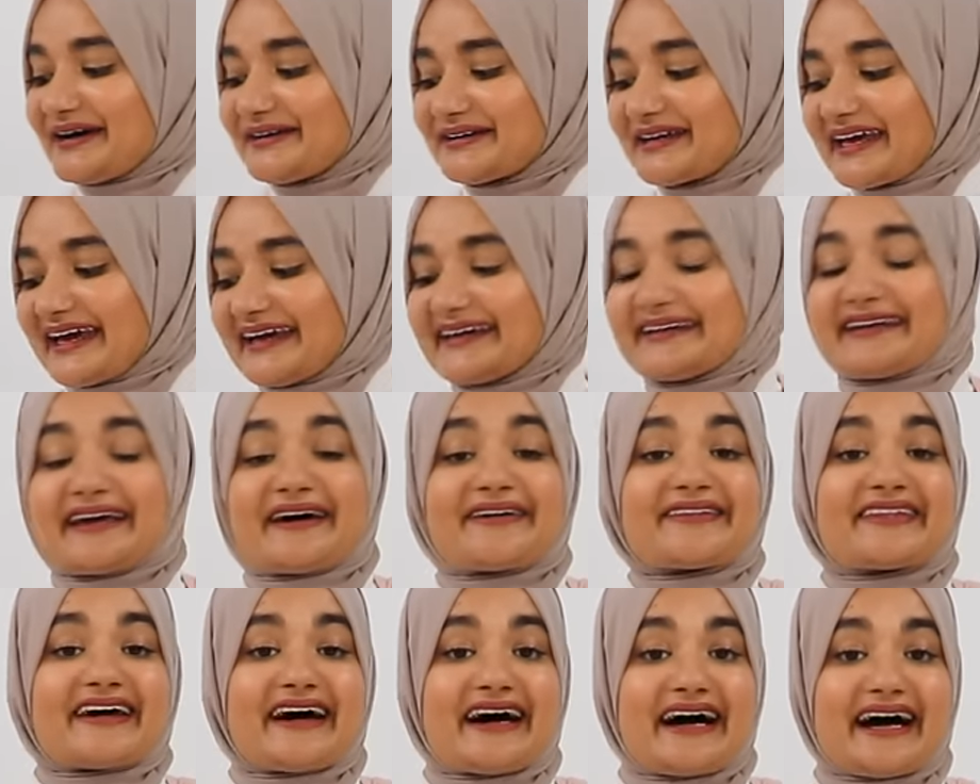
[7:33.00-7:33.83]
Okay,
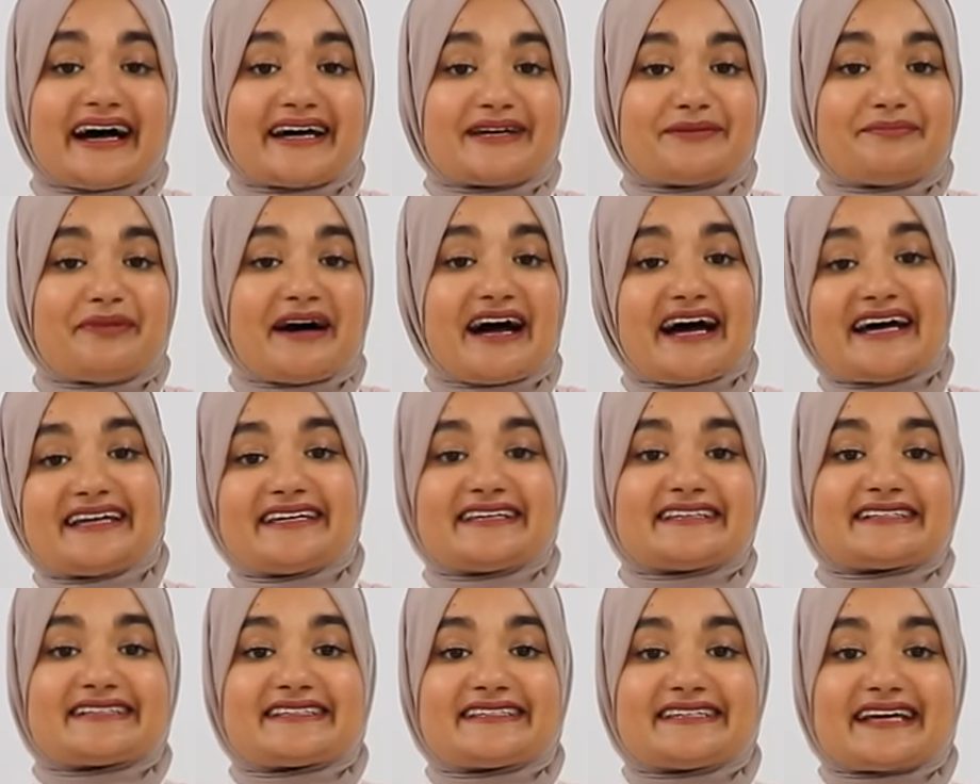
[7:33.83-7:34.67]
now the hard part
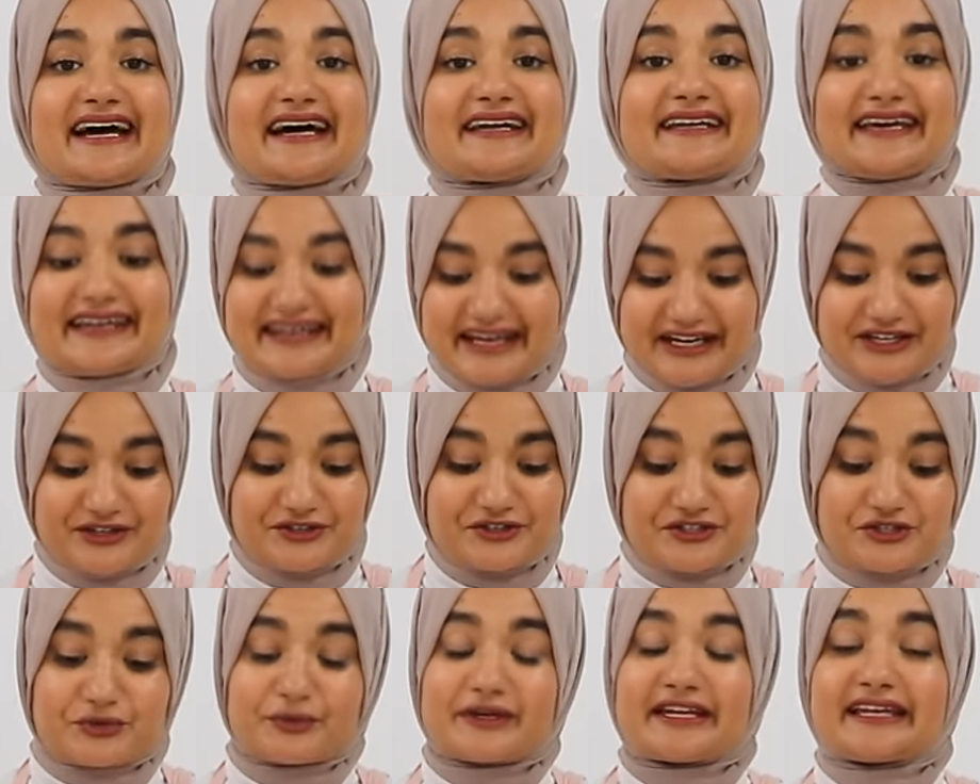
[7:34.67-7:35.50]
is done, and now you
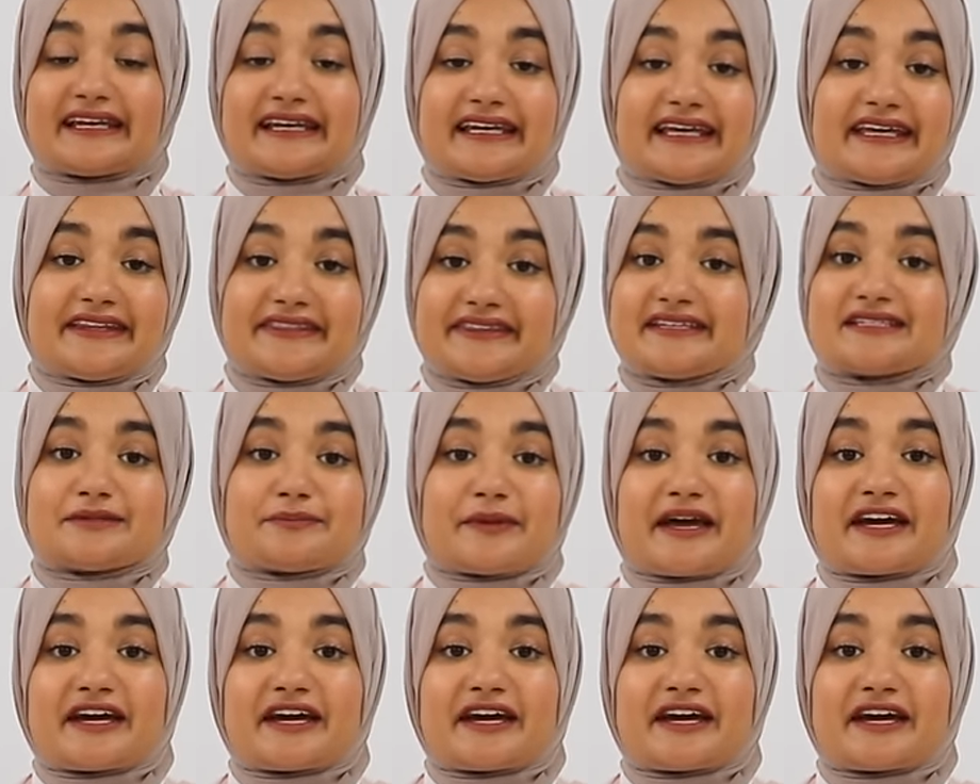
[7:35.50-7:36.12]
just want to let these